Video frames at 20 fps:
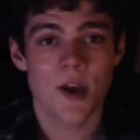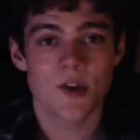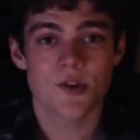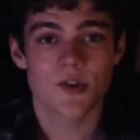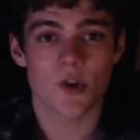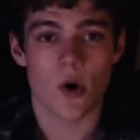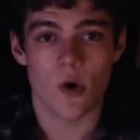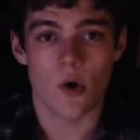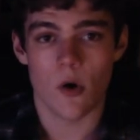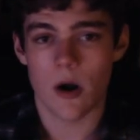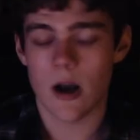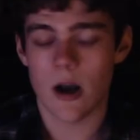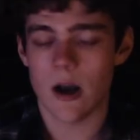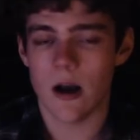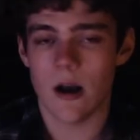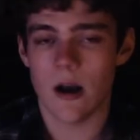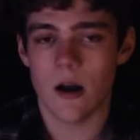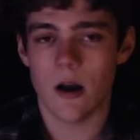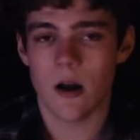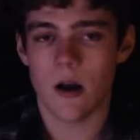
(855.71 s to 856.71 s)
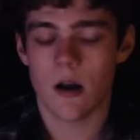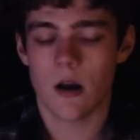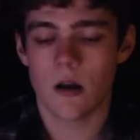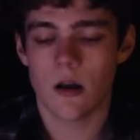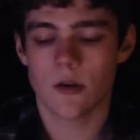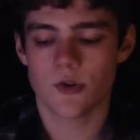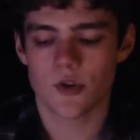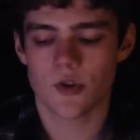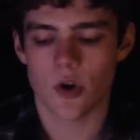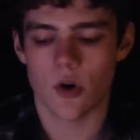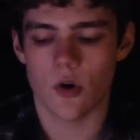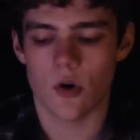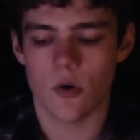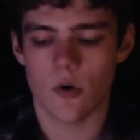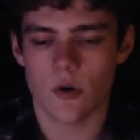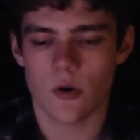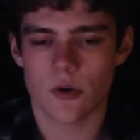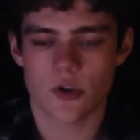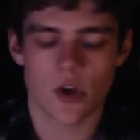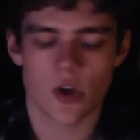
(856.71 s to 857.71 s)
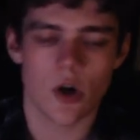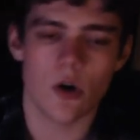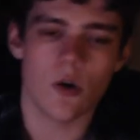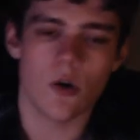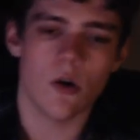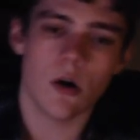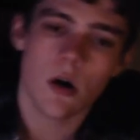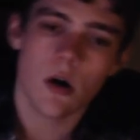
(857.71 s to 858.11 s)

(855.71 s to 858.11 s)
So uh, so so.